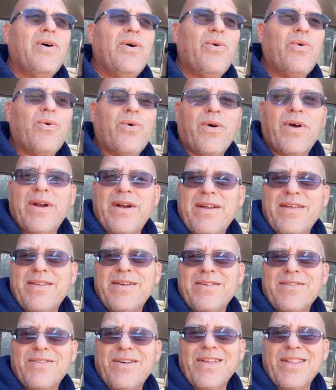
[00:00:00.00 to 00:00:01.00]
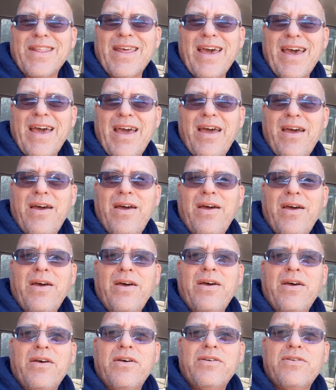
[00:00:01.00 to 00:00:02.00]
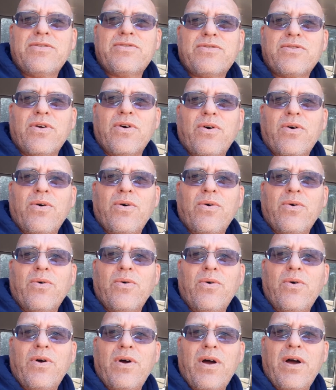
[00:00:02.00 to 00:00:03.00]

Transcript: or anything like that. So